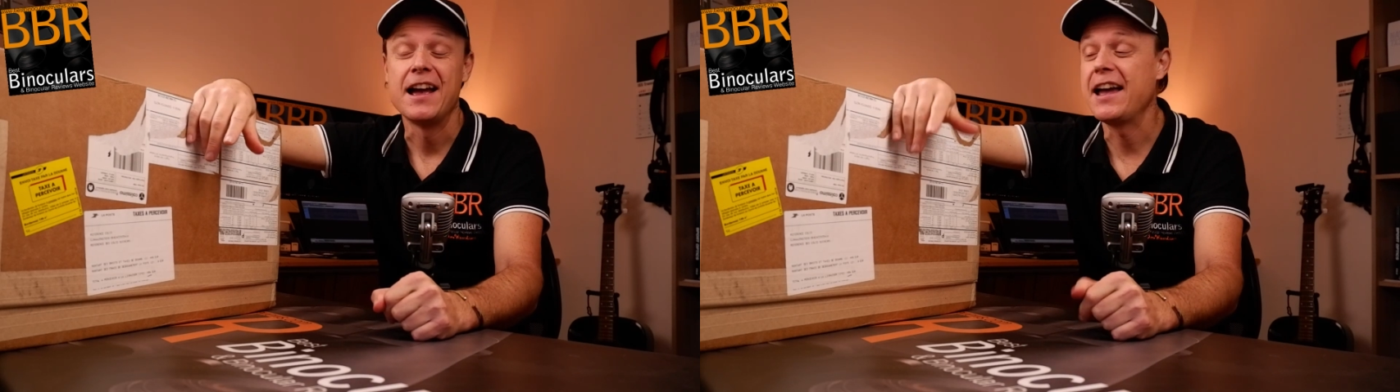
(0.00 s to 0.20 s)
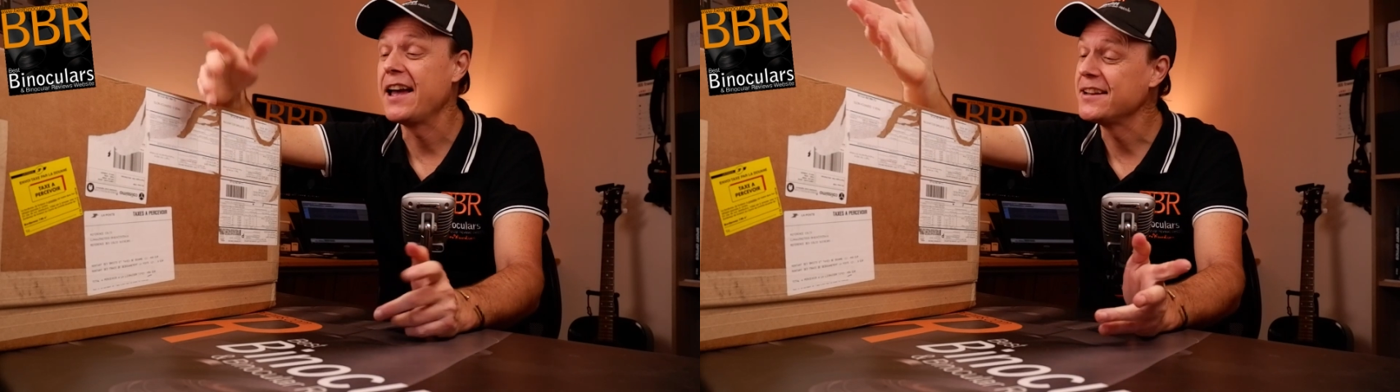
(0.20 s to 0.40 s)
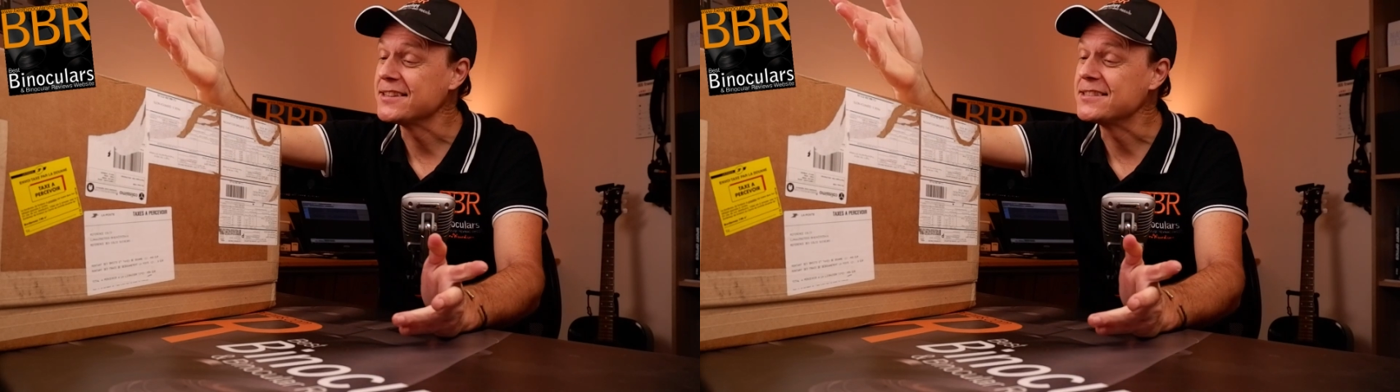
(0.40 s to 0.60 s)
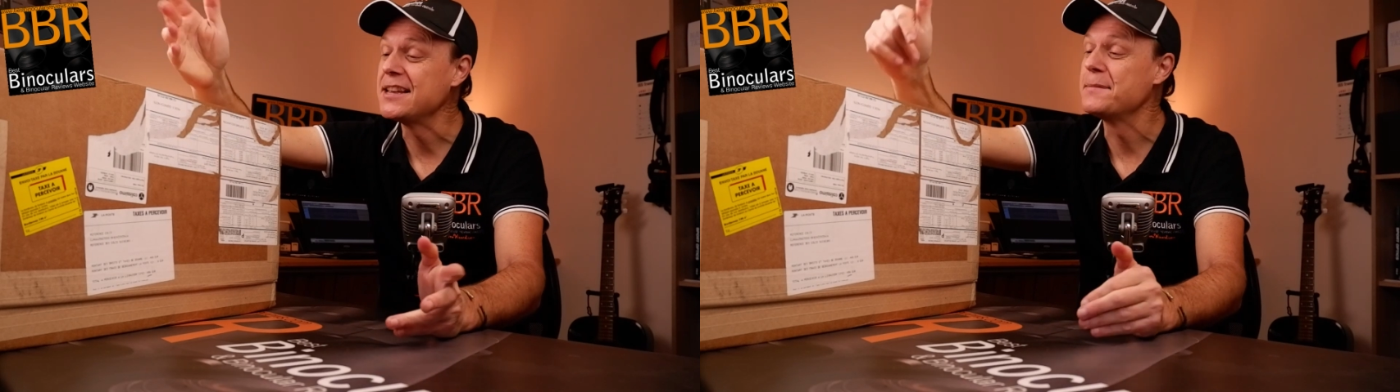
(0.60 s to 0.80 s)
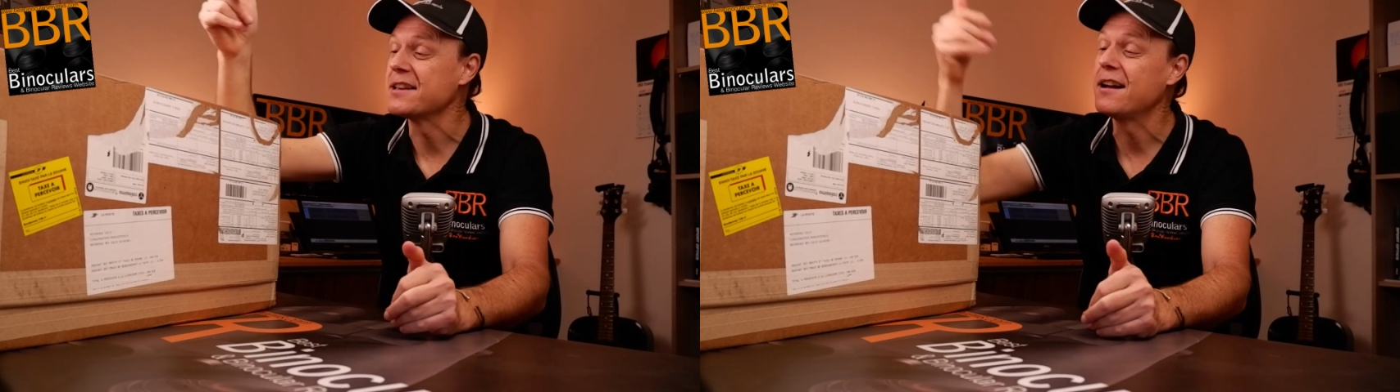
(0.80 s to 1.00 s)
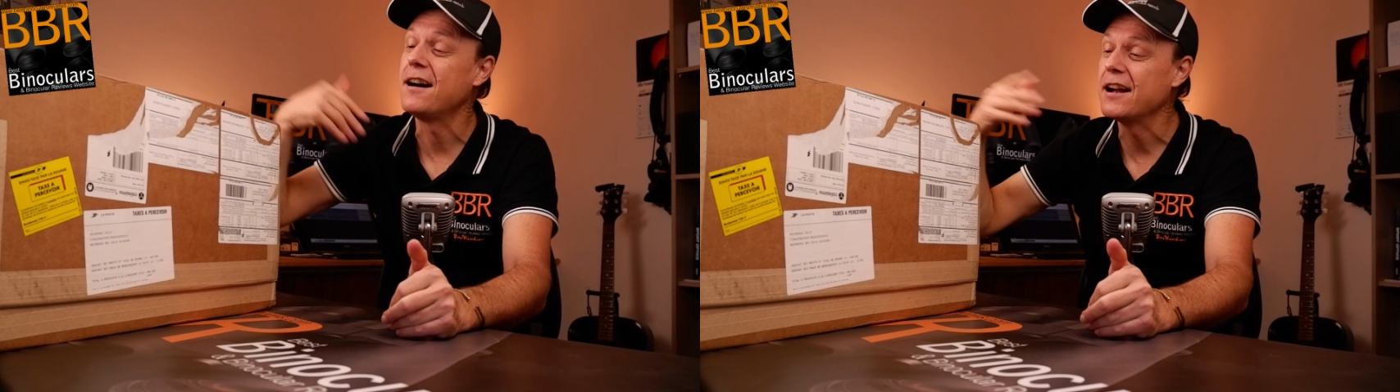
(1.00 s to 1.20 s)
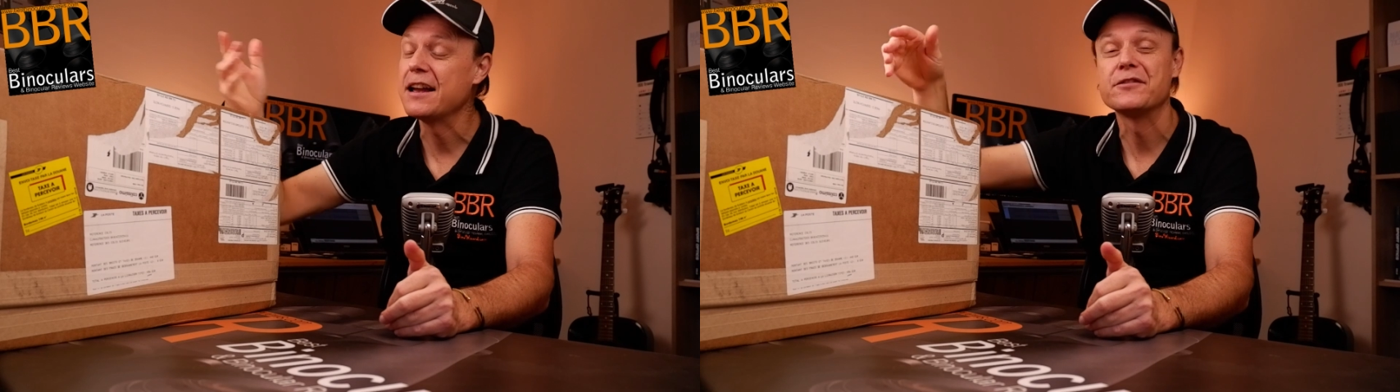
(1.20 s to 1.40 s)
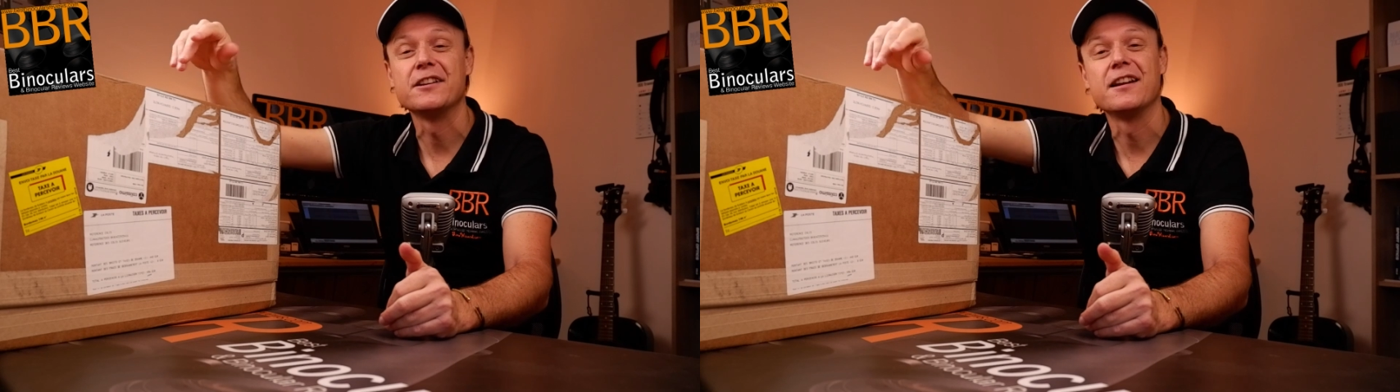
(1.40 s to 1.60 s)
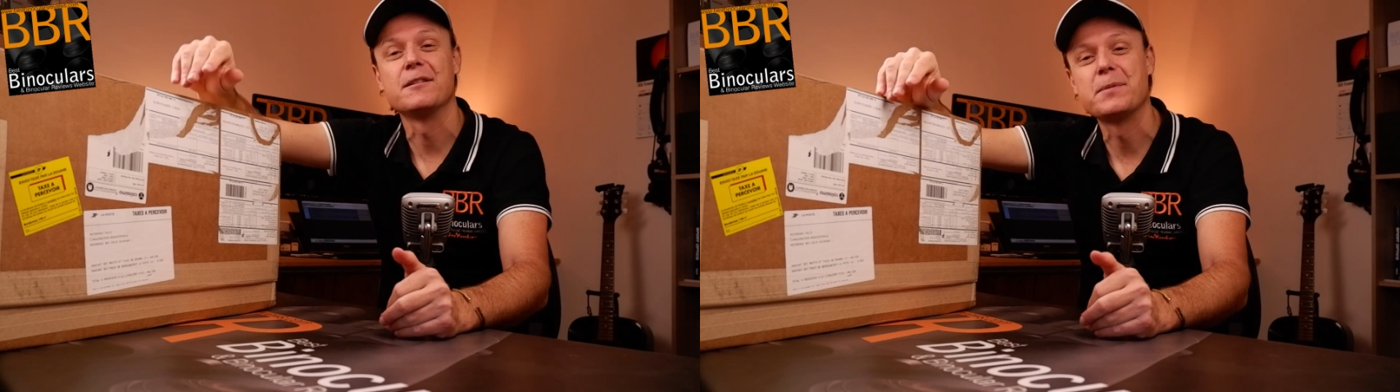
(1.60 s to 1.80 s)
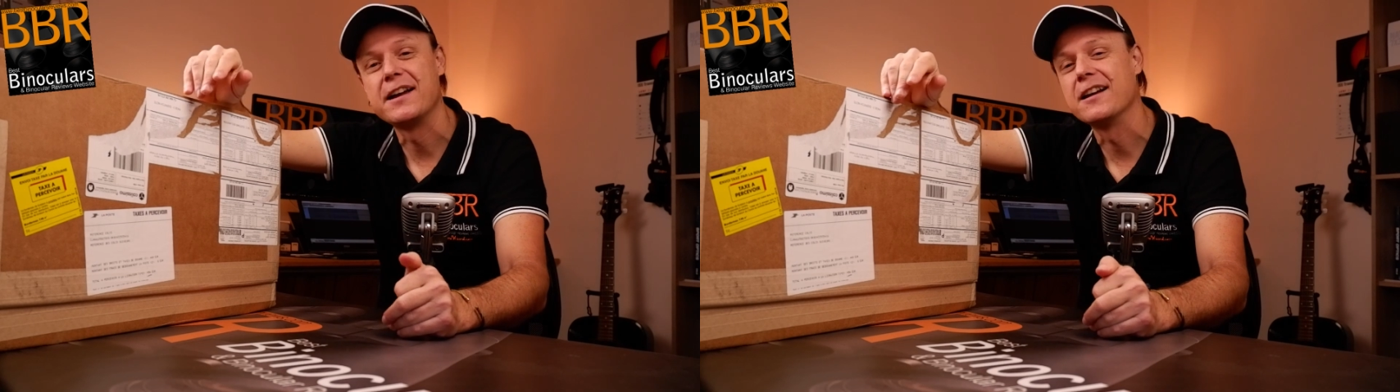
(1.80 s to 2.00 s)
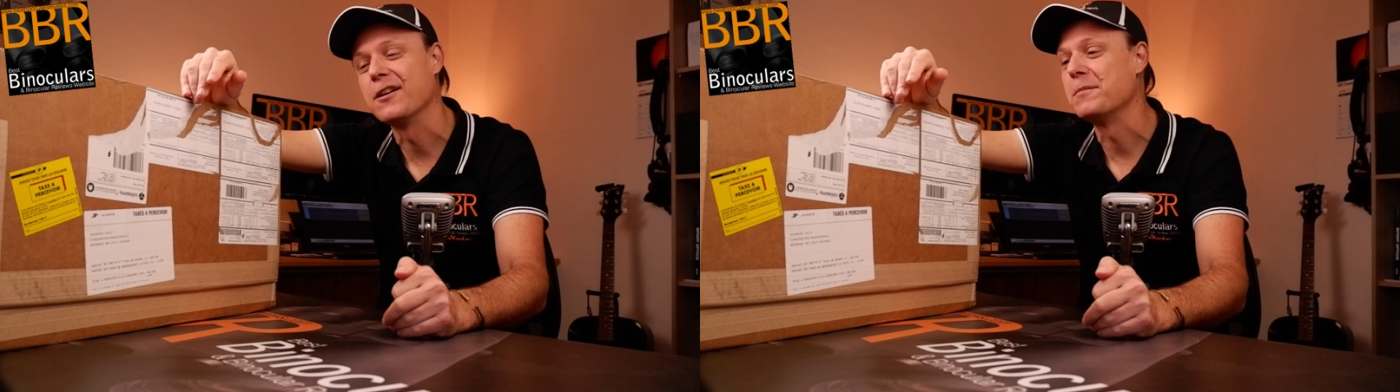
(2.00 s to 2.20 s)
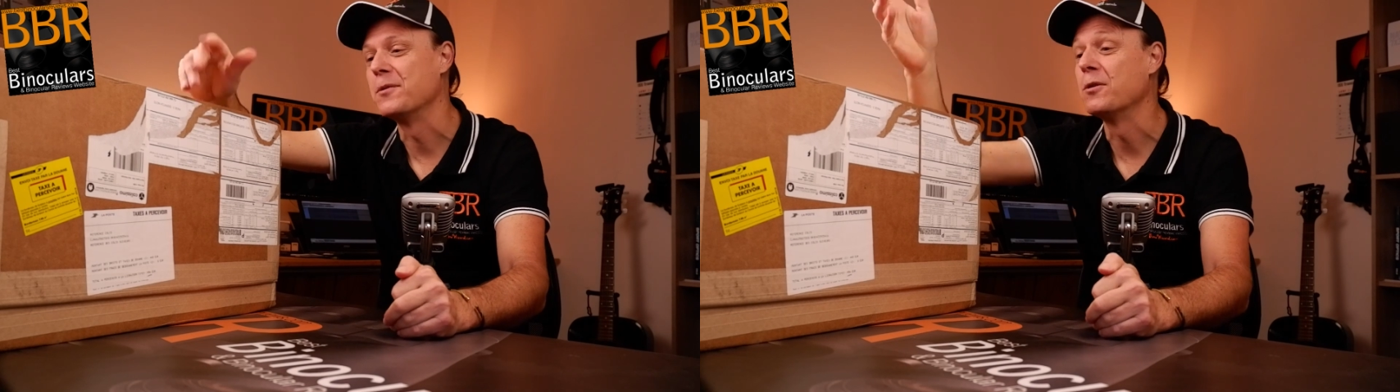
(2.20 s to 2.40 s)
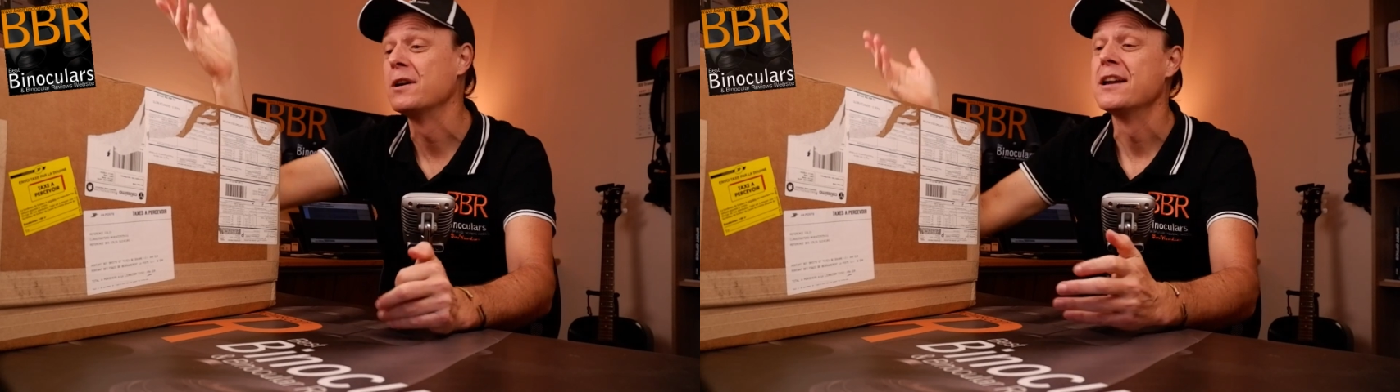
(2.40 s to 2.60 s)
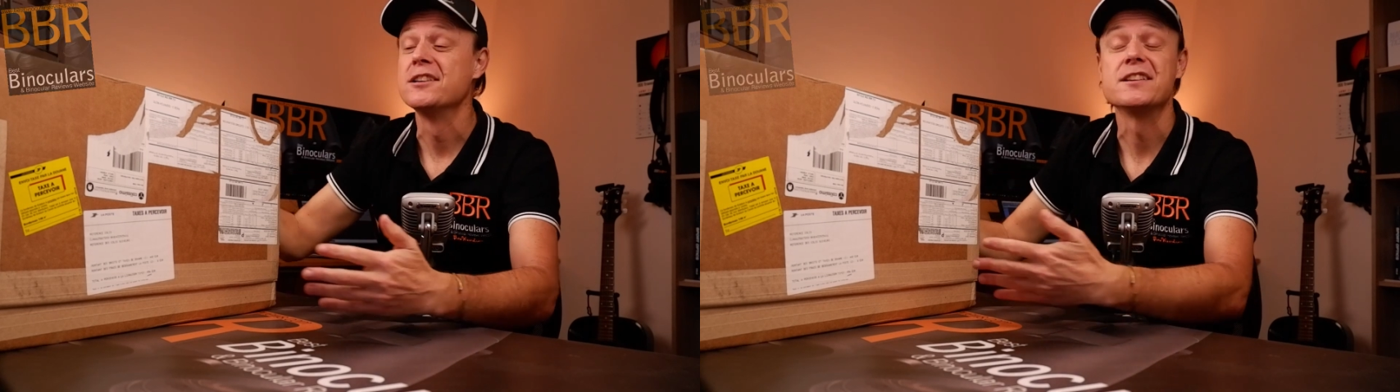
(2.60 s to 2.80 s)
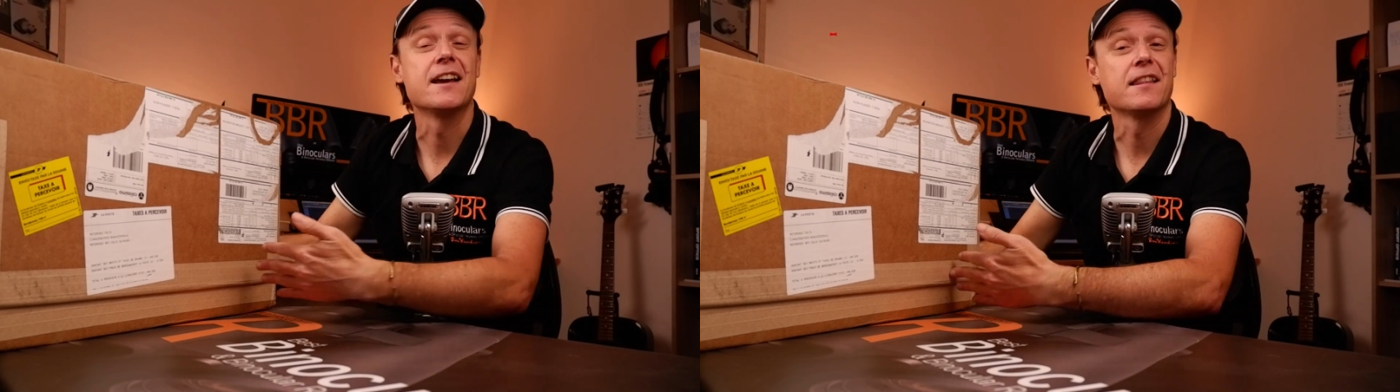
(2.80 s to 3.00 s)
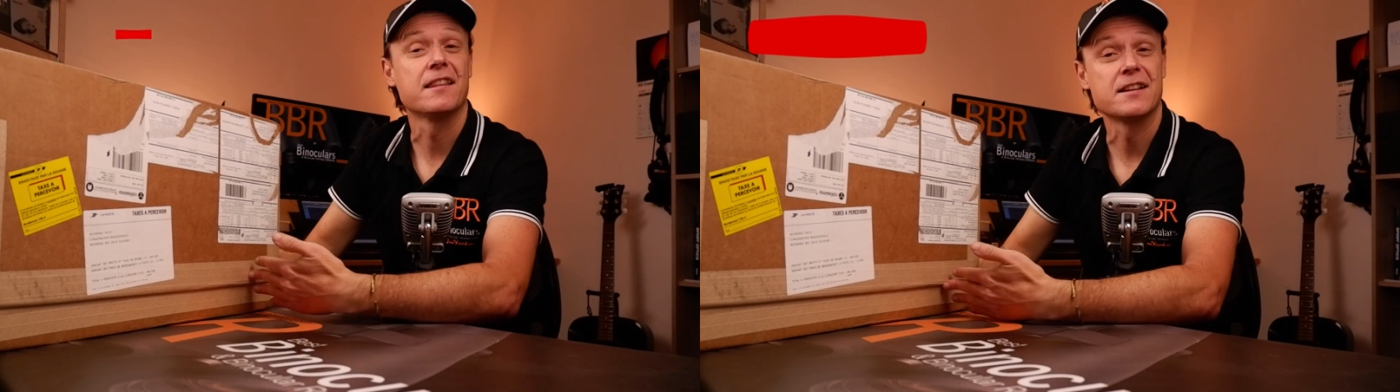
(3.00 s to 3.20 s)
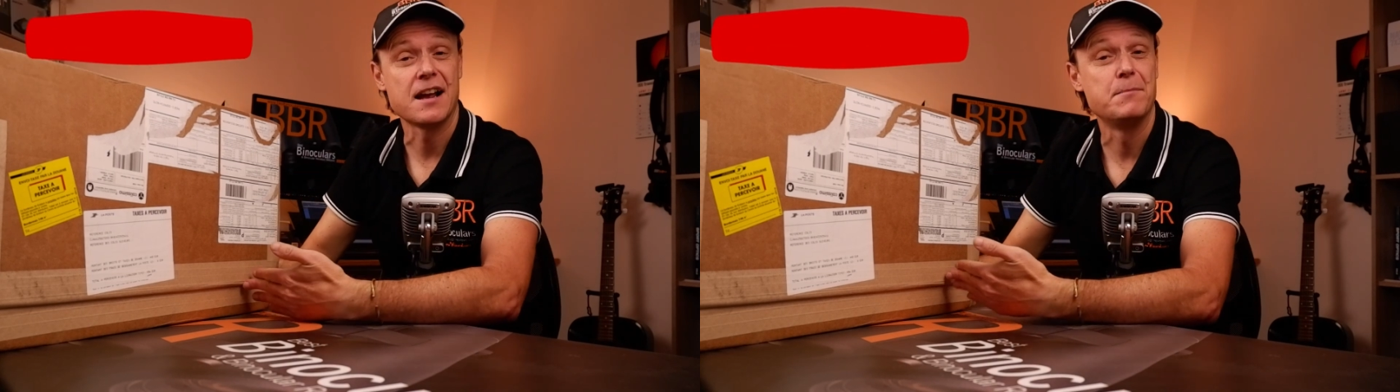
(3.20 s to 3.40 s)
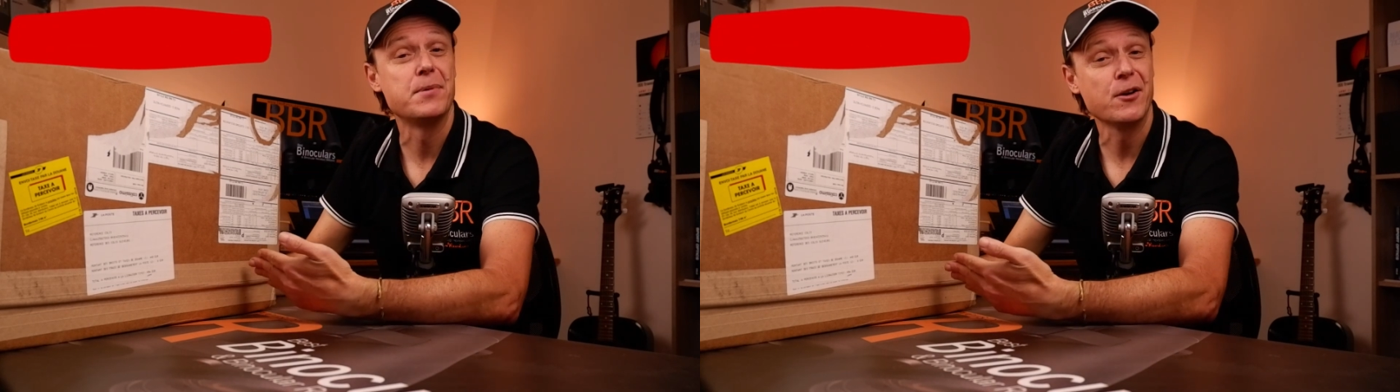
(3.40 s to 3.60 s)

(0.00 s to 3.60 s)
And it seems that I have to now pay a lot more to get um,